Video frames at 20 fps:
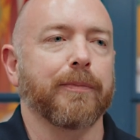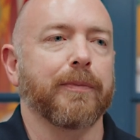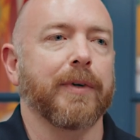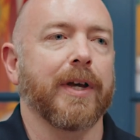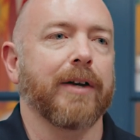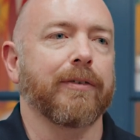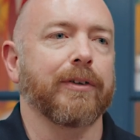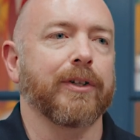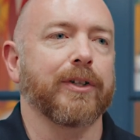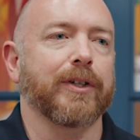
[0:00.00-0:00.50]

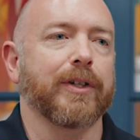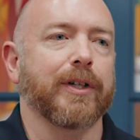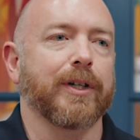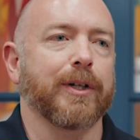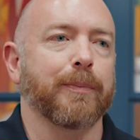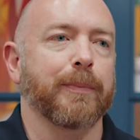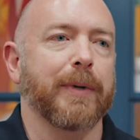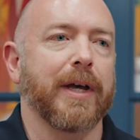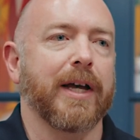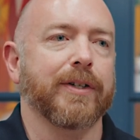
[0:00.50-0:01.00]
having
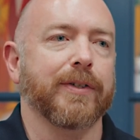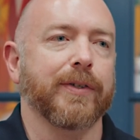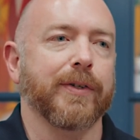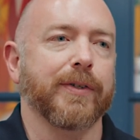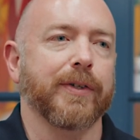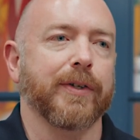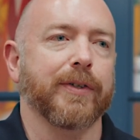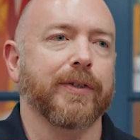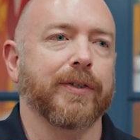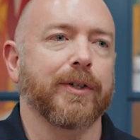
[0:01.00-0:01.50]
to patch the
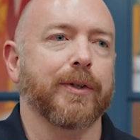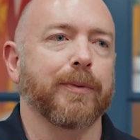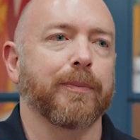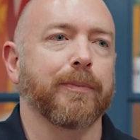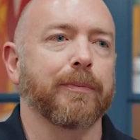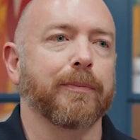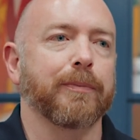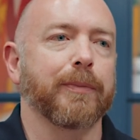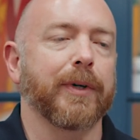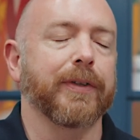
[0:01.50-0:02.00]

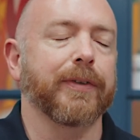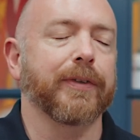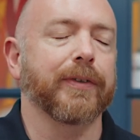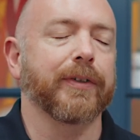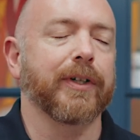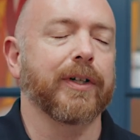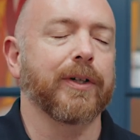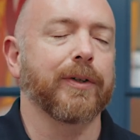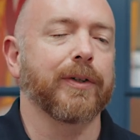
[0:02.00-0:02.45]
system monthly.